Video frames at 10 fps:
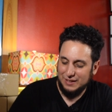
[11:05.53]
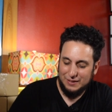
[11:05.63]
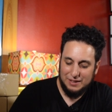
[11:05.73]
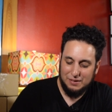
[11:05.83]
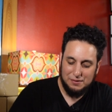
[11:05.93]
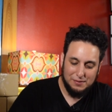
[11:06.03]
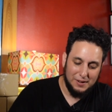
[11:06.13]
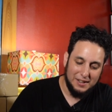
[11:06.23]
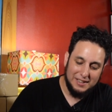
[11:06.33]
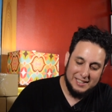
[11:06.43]
They don't give a
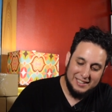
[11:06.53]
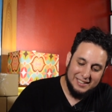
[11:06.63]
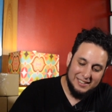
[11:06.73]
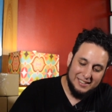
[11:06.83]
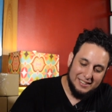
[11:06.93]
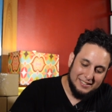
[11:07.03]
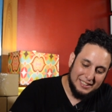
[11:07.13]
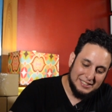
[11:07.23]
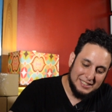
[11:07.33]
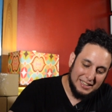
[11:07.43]
fuck.
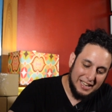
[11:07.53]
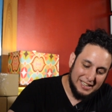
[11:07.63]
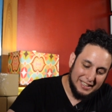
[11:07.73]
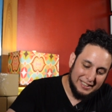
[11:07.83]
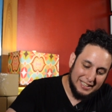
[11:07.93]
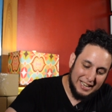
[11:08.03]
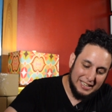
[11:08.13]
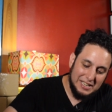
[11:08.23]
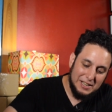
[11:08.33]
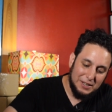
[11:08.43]
They just like it. They
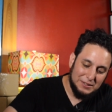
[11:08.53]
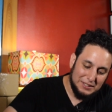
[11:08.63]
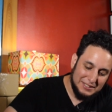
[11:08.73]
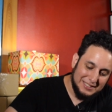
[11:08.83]
got egos.